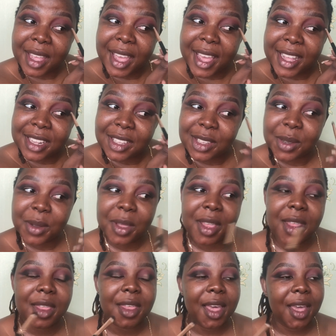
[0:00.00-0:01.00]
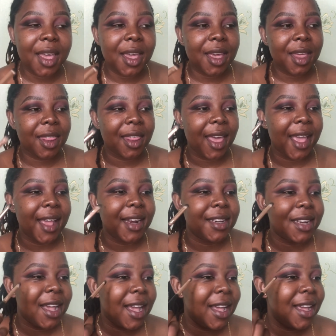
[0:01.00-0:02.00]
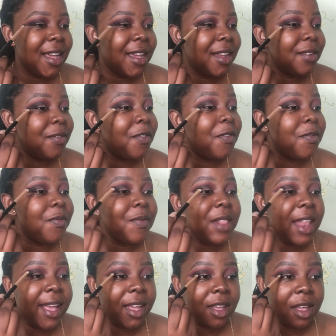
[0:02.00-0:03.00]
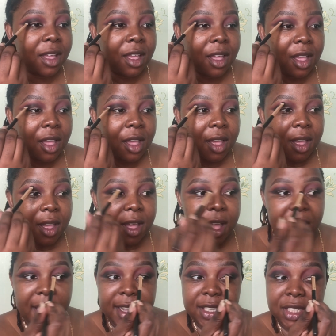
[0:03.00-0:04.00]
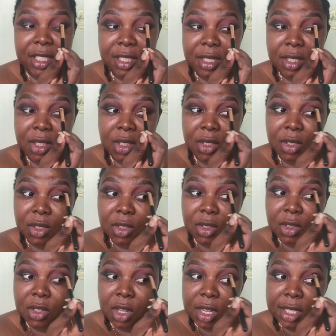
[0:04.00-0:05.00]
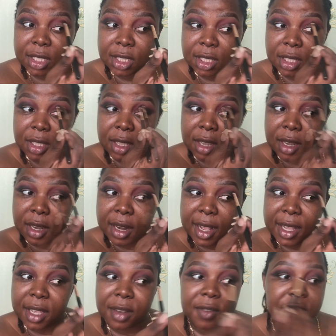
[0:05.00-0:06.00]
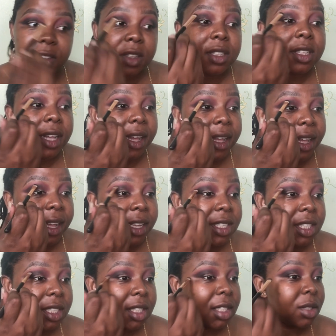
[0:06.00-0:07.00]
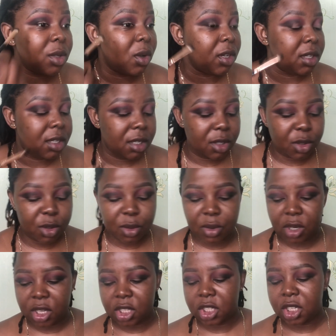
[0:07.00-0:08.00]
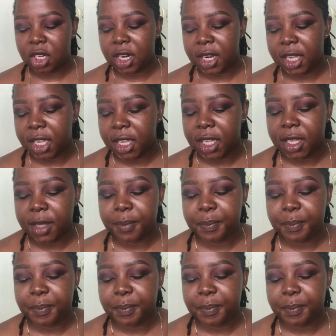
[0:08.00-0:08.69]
And to think that it, like, I just started, like, it feels like I just got to Russia like